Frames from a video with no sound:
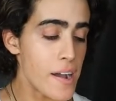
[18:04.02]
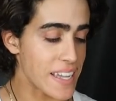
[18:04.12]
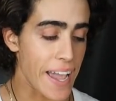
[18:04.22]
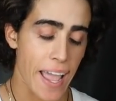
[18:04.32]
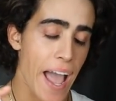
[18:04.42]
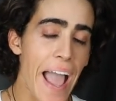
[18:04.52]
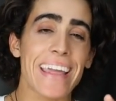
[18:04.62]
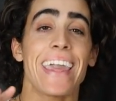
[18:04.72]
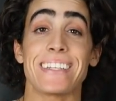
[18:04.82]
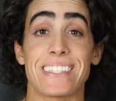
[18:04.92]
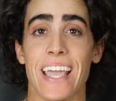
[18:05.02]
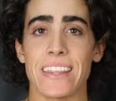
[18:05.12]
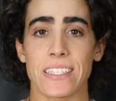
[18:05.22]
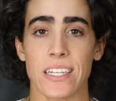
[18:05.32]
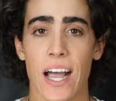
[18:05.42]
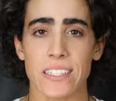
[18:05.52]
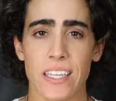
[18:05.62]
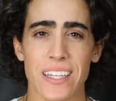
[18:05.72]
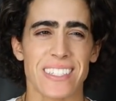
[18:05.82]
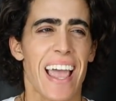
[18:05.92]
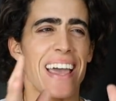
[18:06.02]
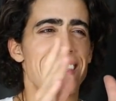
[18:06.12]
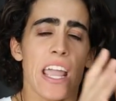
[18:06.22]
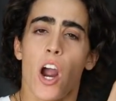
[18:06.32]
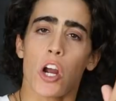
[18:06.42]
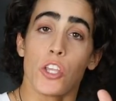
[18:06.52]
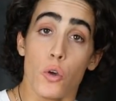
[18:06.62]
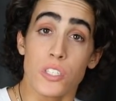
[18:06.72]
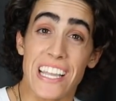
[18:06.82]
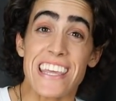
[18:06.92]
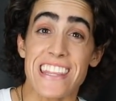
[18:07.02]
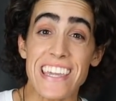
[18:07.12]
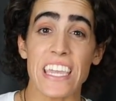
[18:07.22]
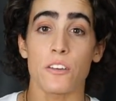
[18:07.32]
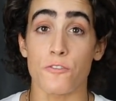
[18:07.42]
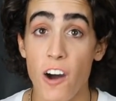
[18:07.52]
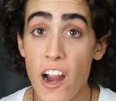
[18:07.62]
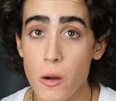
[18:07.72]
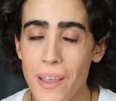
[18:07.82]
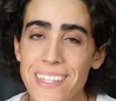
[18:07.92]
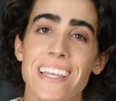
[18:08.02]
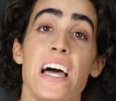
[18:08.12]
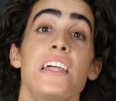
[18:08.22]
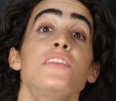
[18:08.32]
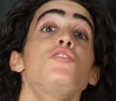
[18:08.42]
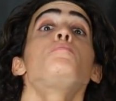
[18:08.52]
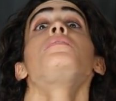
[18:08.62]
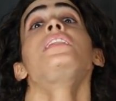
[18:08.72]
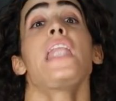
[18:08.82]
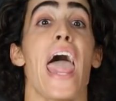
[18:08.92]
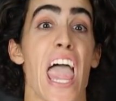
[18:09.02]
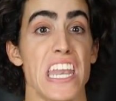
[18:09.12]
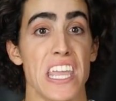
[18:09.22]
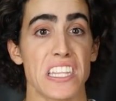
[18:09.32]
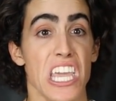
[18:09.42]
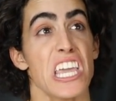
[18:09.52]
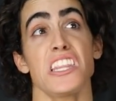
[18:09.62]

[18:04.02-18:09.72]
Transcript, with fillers: Okay, I can't stand this nonsense. They are using the environment, the planet,